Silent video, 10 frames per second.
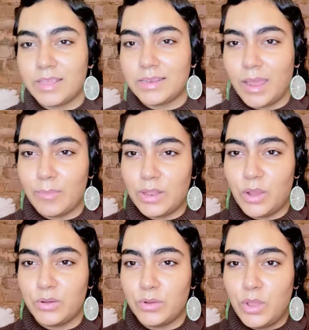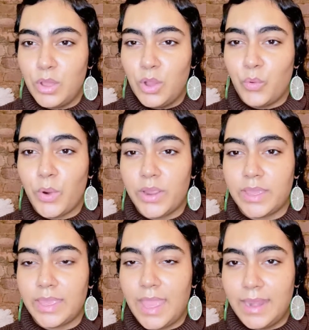down below where you
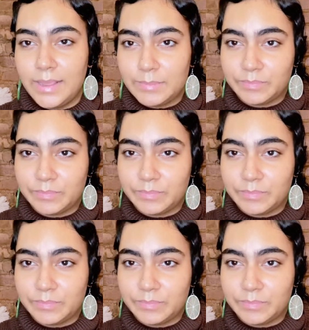can get it.